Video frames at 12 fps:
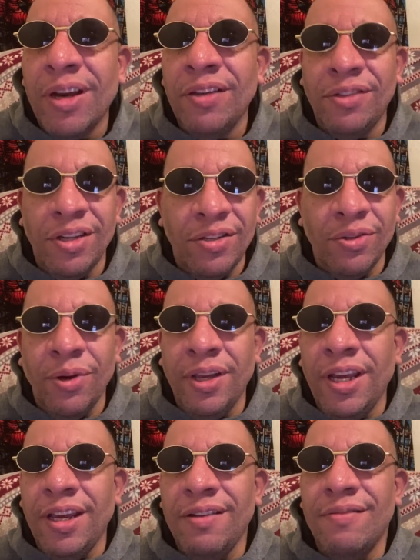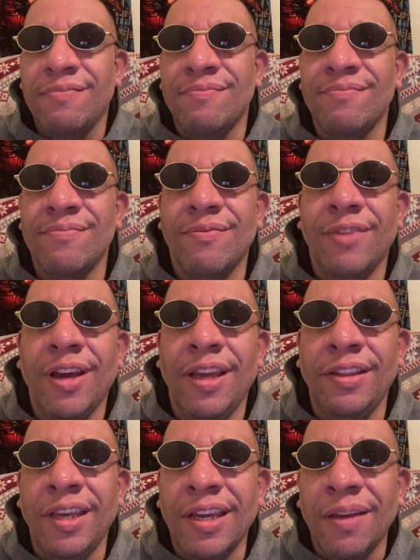is enjoying it.
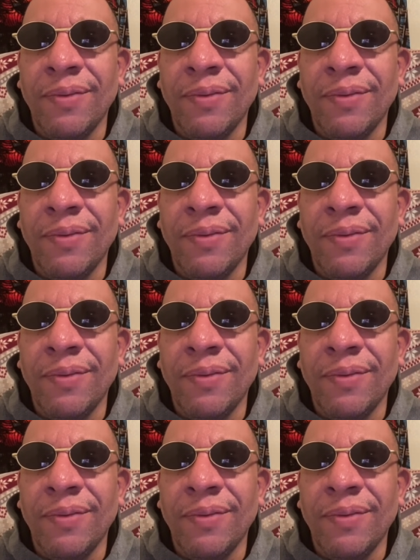And thank you